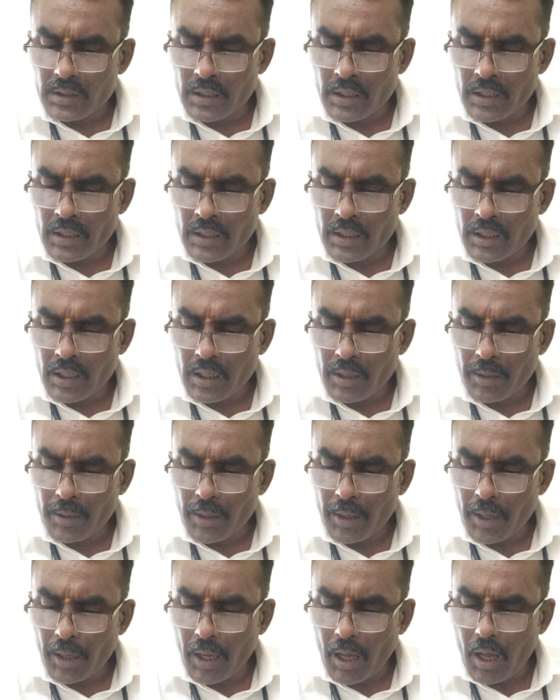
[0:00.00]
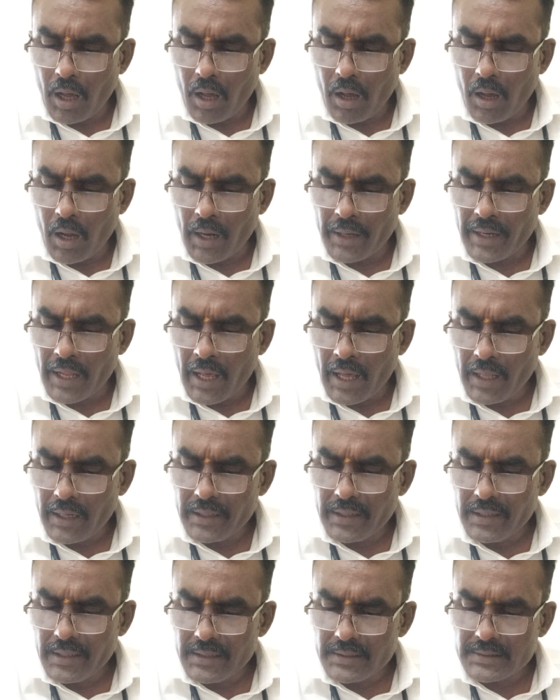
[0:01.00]
the an
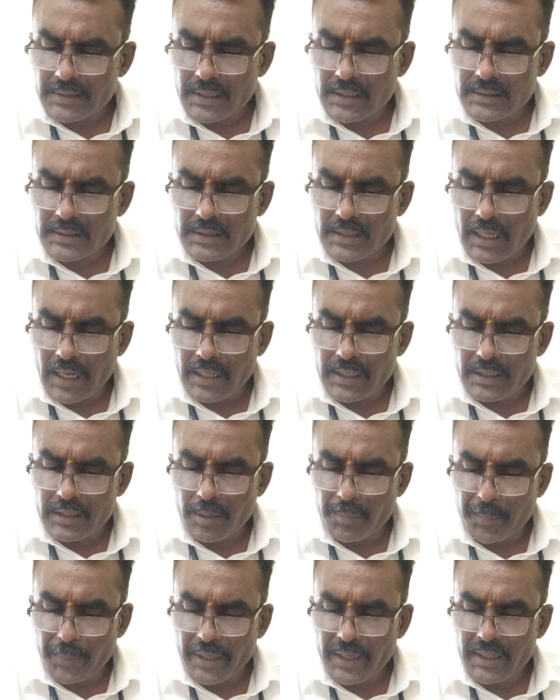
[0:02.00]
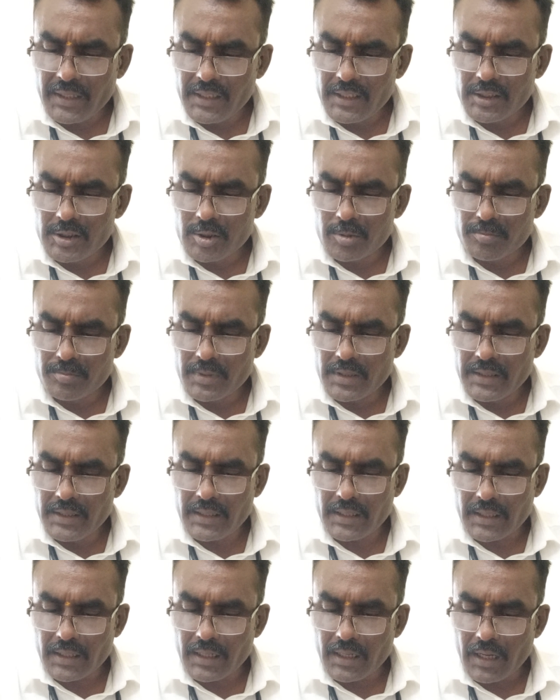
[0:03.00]
organization and the
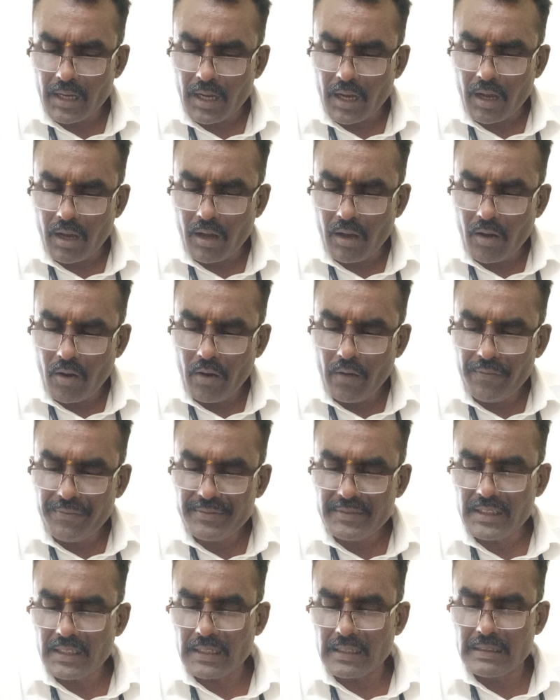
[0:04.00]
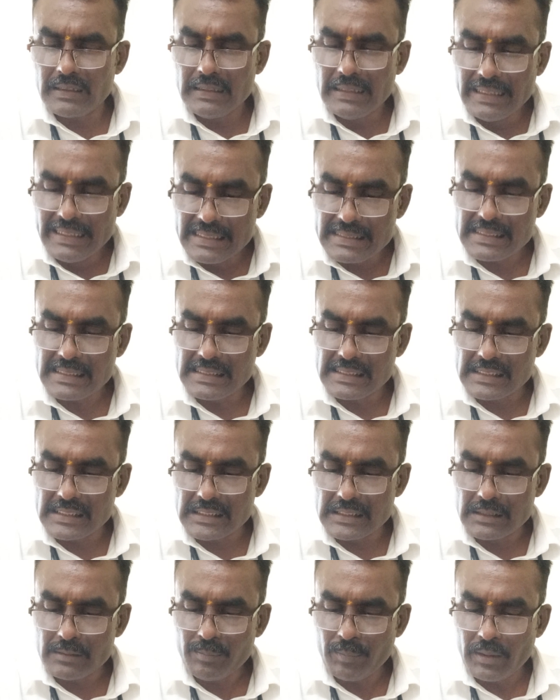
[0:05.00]
management of the
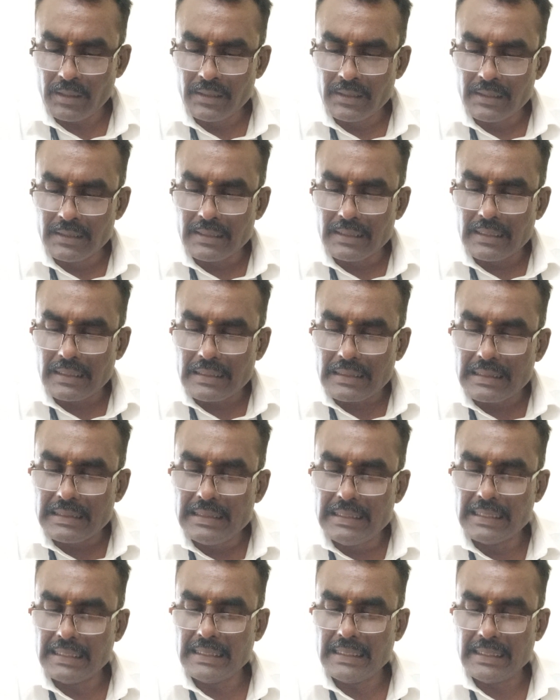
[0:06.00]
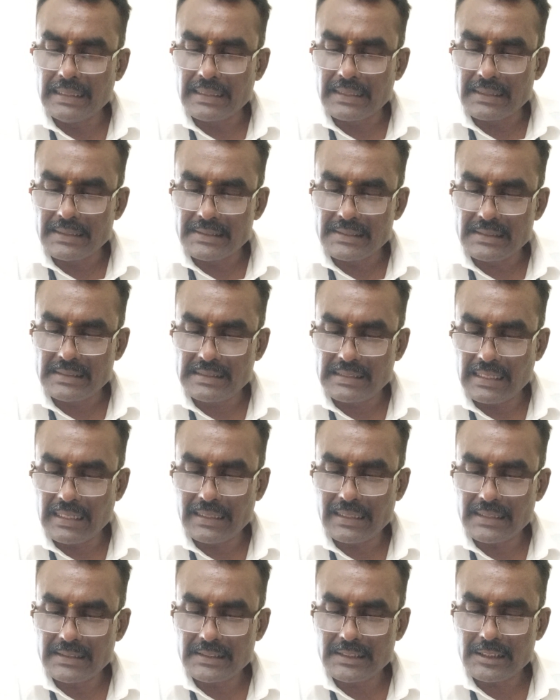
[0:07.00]
relationship that
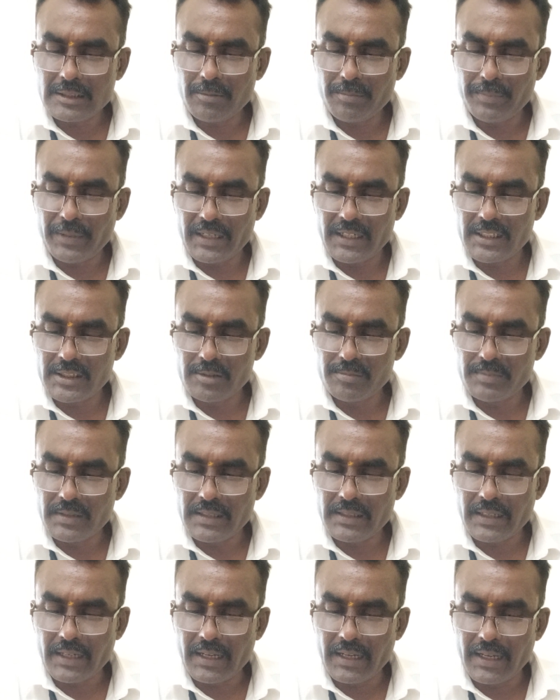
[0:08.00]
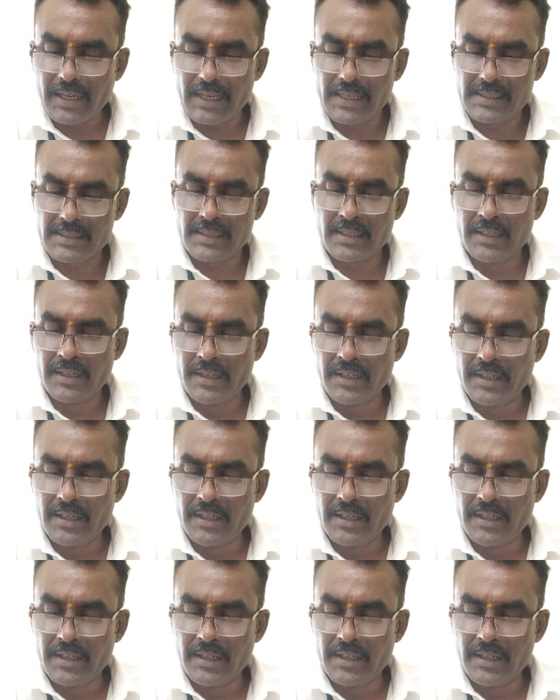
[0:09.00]
strategic management has